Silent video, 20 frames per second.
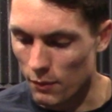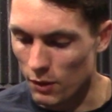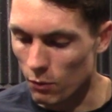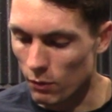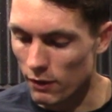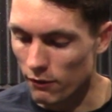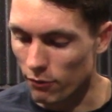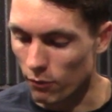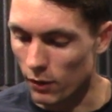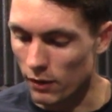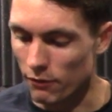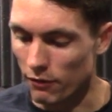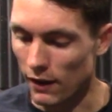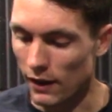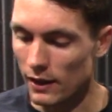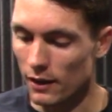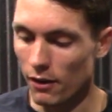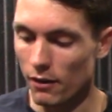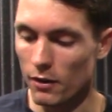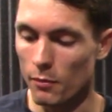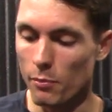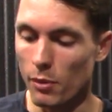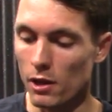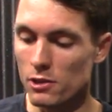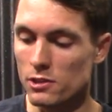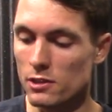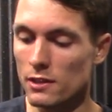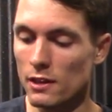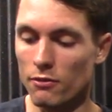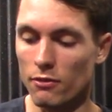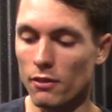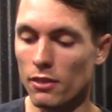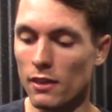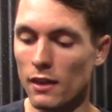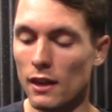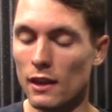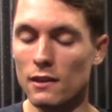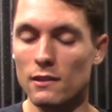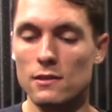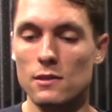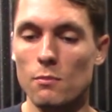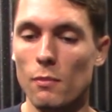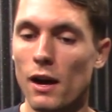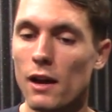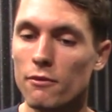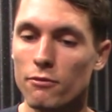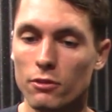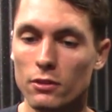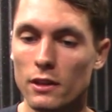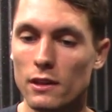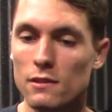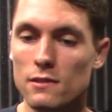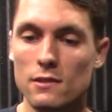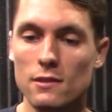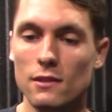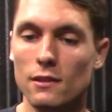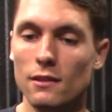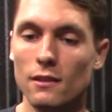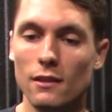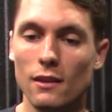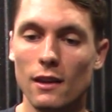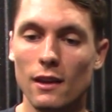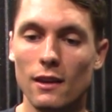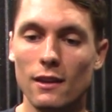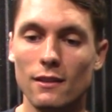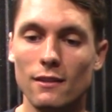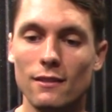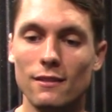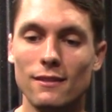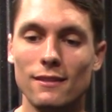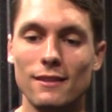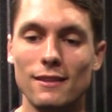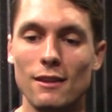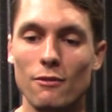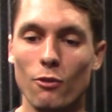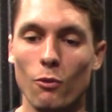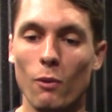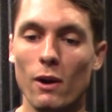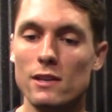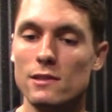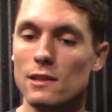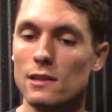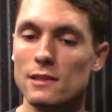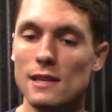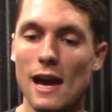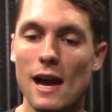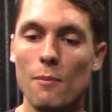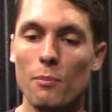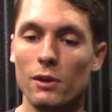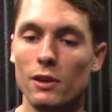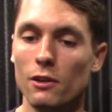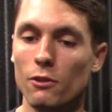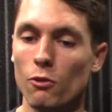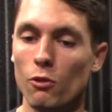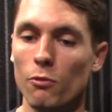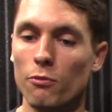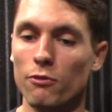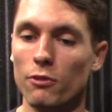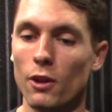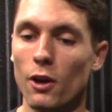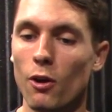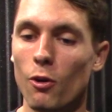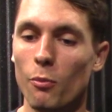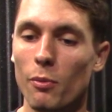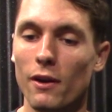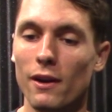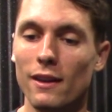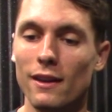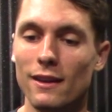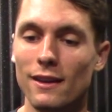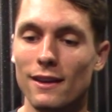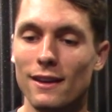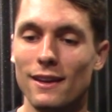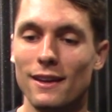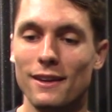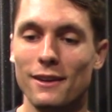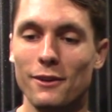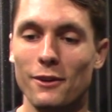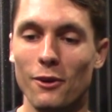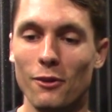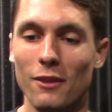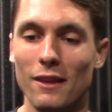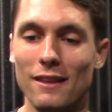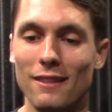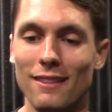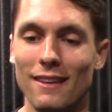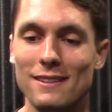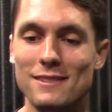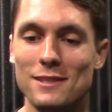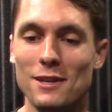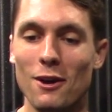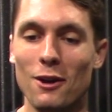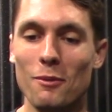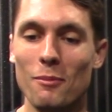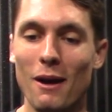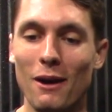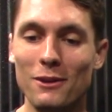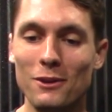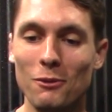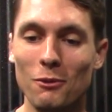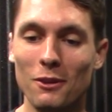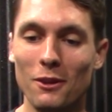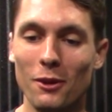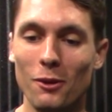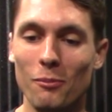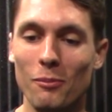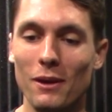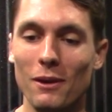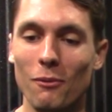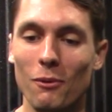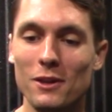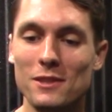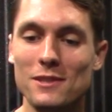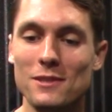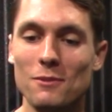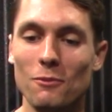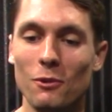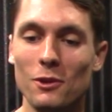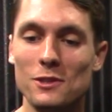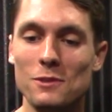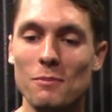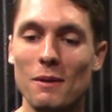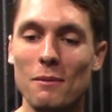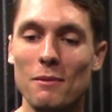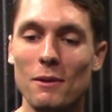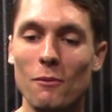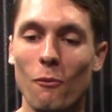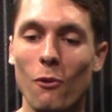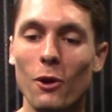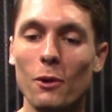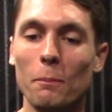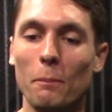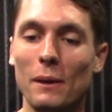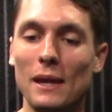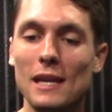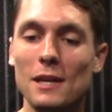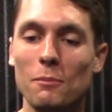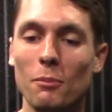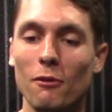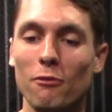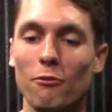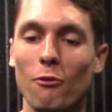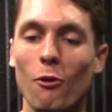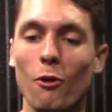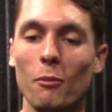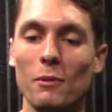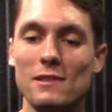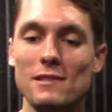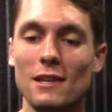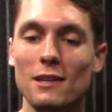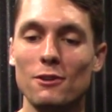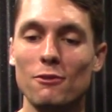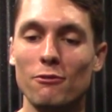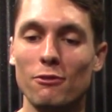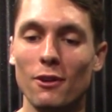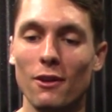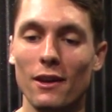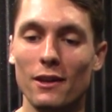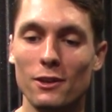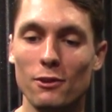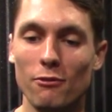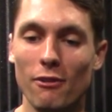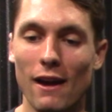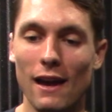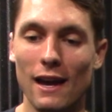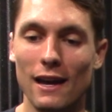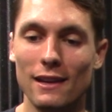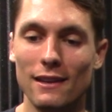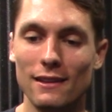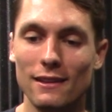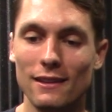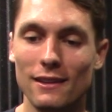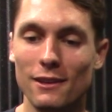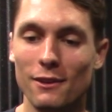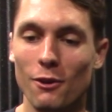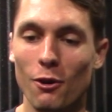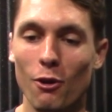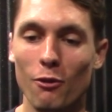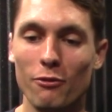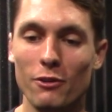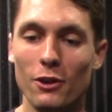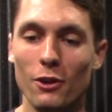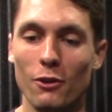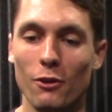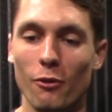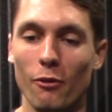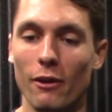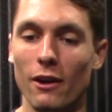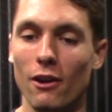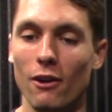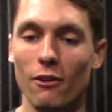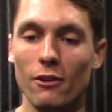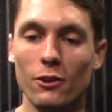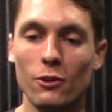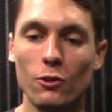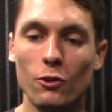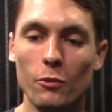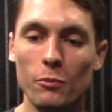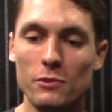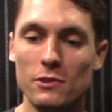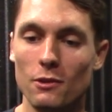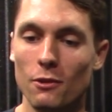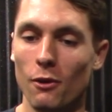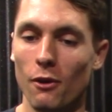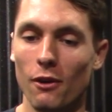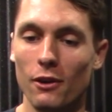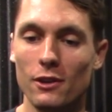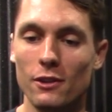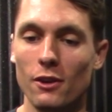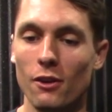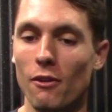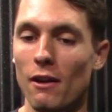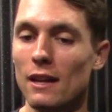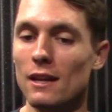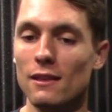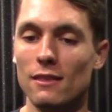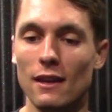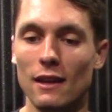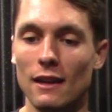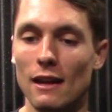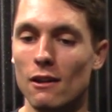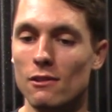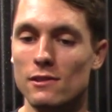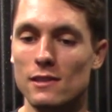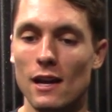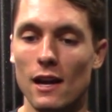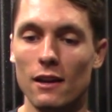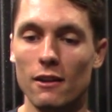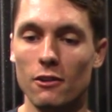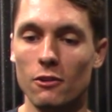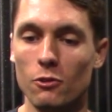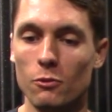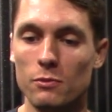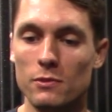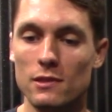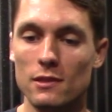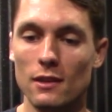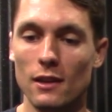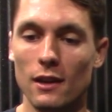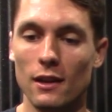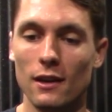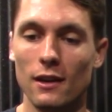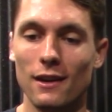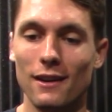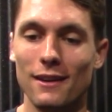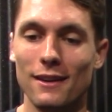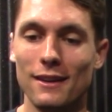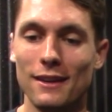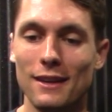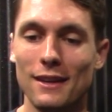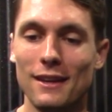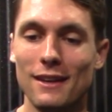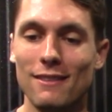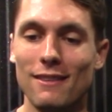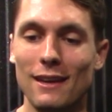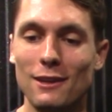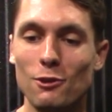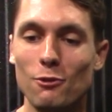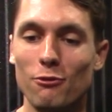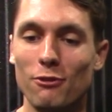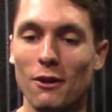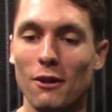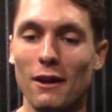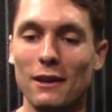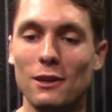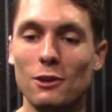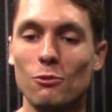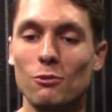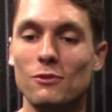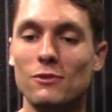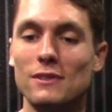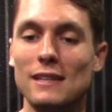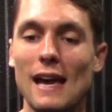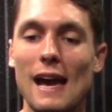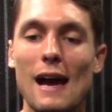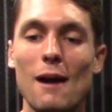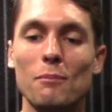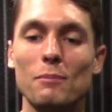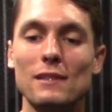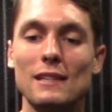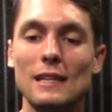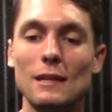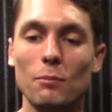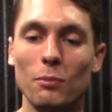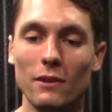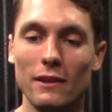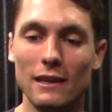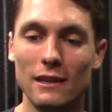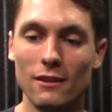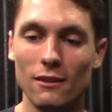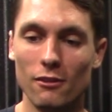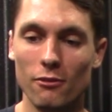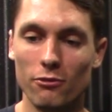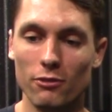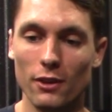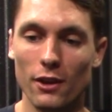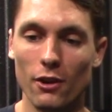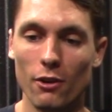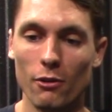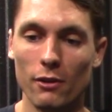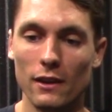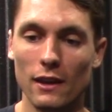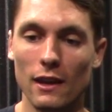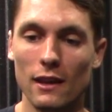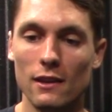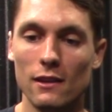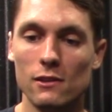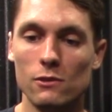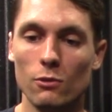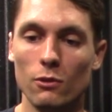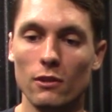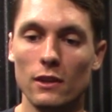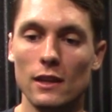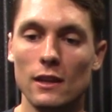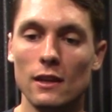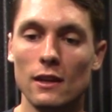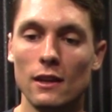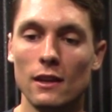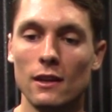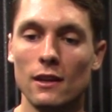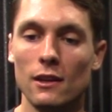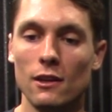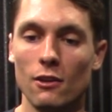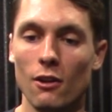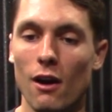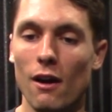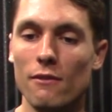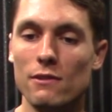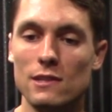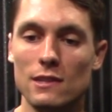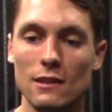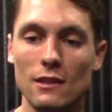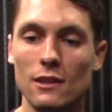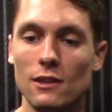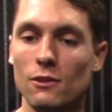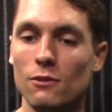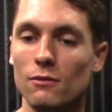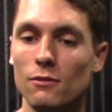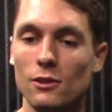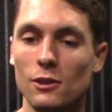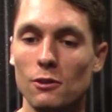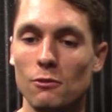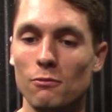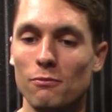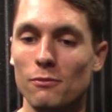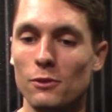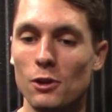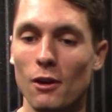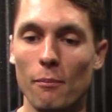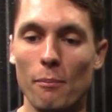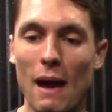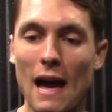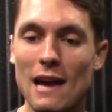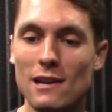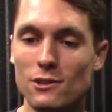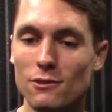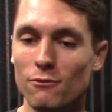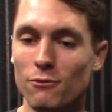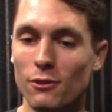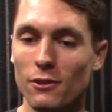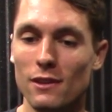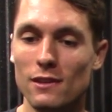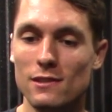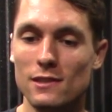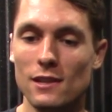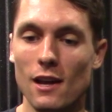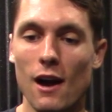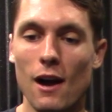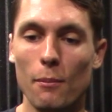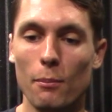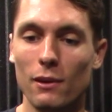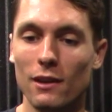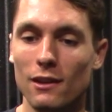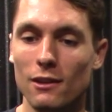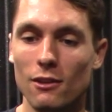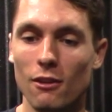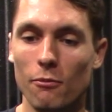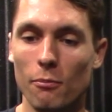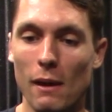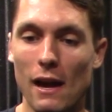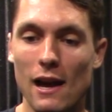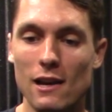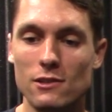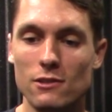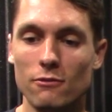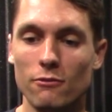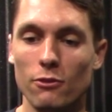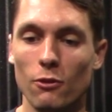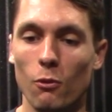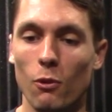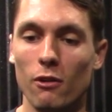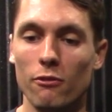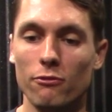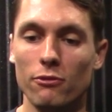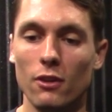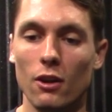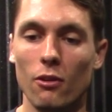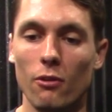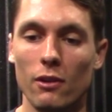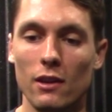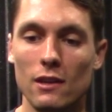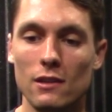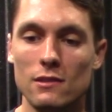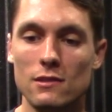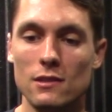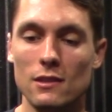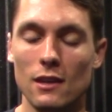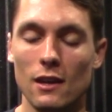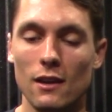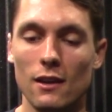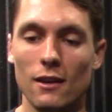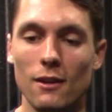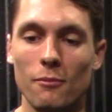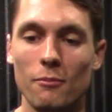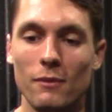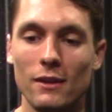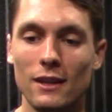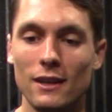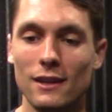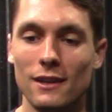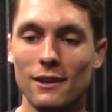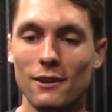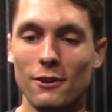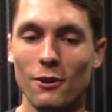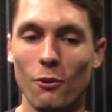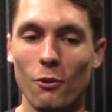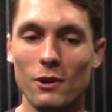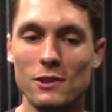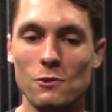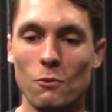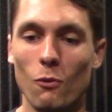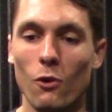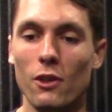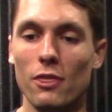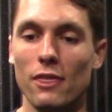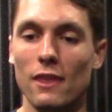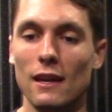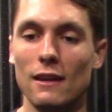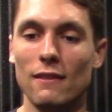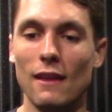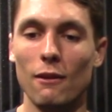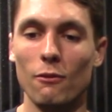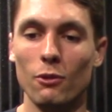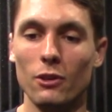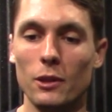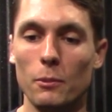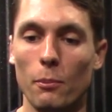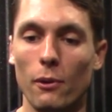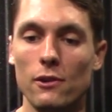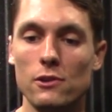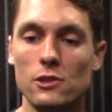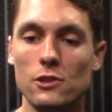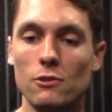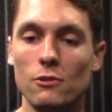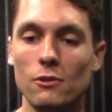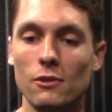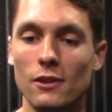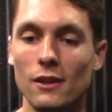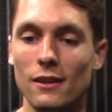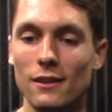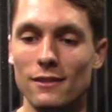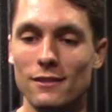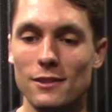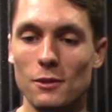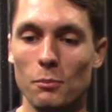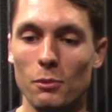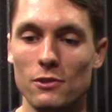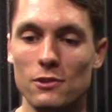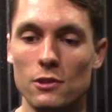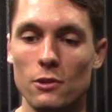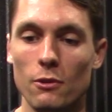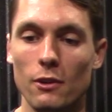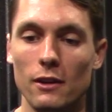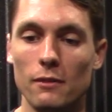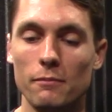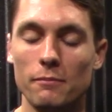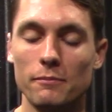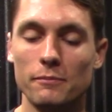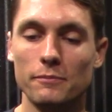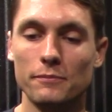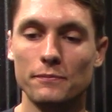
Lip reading: mean, we've hit on a bunch of different things, mindfulness and different ways to tap into group flow. But, you know, let's talk about you a little bit. What's maybe one peak performance that you feel like you've had, you know, over your career in hoops, or you know, anything outside of hoops, that you feel like you tap deeply into the flow and is really, you know, obviously you have passion for this topic. You have passion for what flow is. You know, what's one thing that really pushed you to pursue it?